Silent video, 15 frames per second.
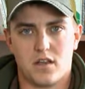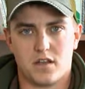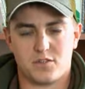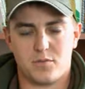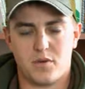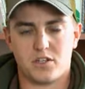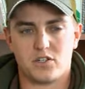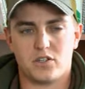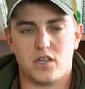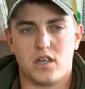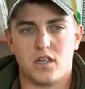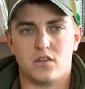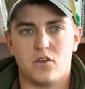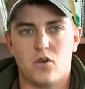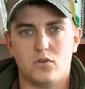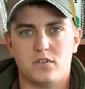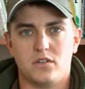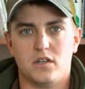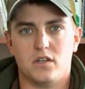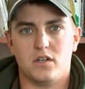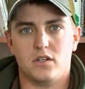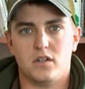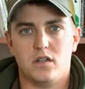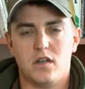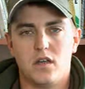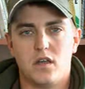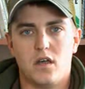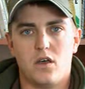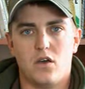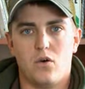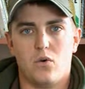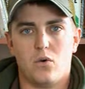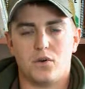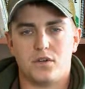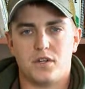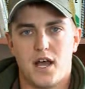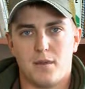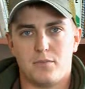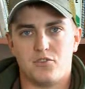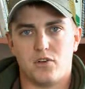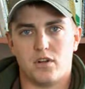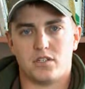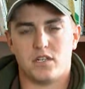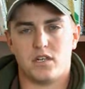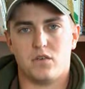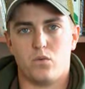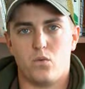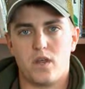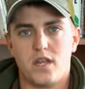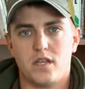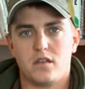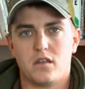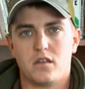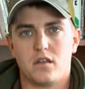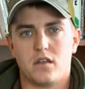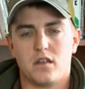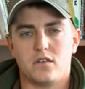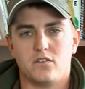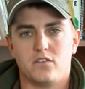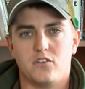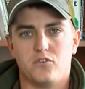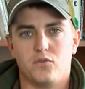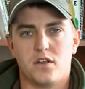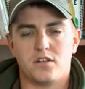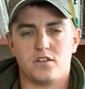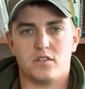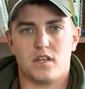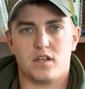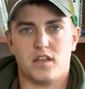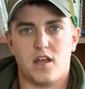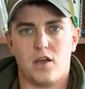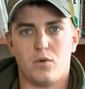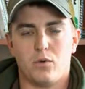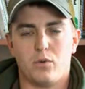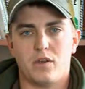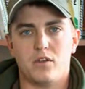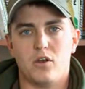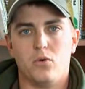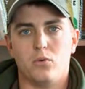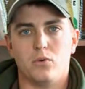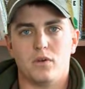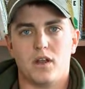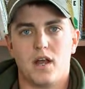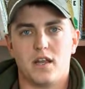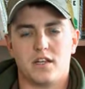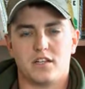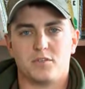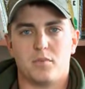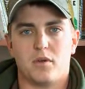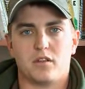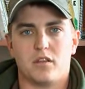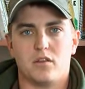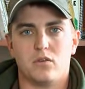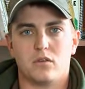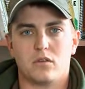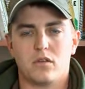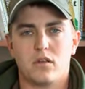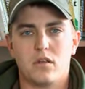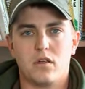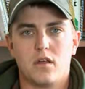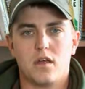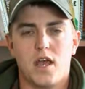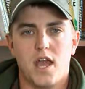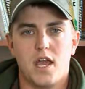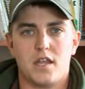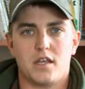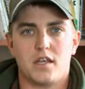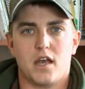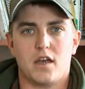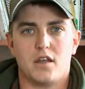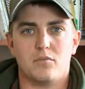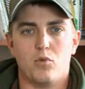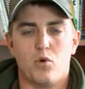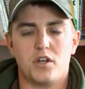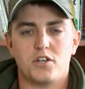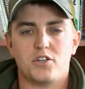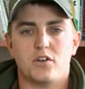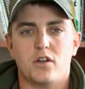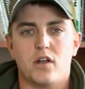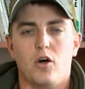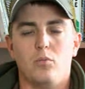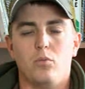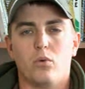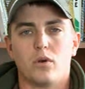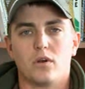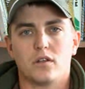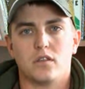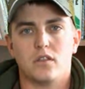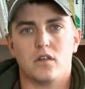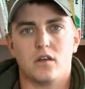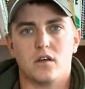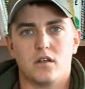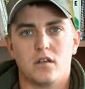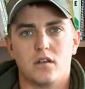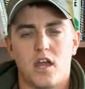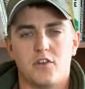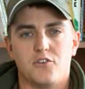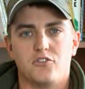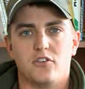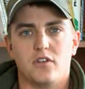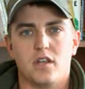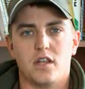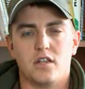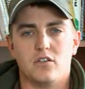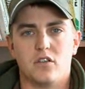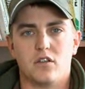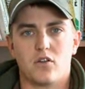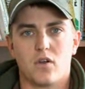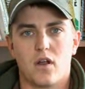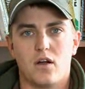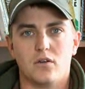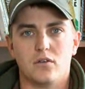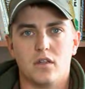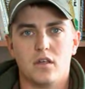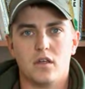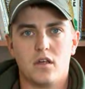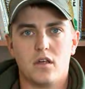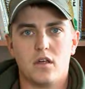especially in no-till or top dressing wheat, in situations like that where we know we're not expecting any kind of moisture to help work the nitrogen into the ground.